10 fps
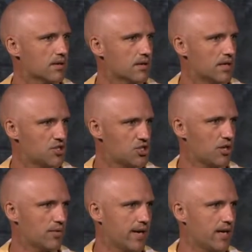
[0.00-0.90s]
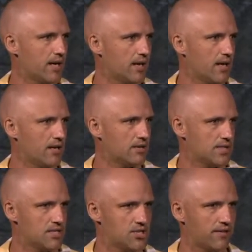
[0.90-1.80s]
and you should go read it, and it'll
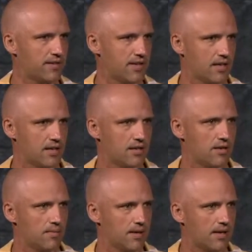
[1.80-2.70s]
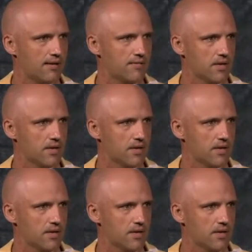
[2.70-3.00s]
teach you everything you need to know about life,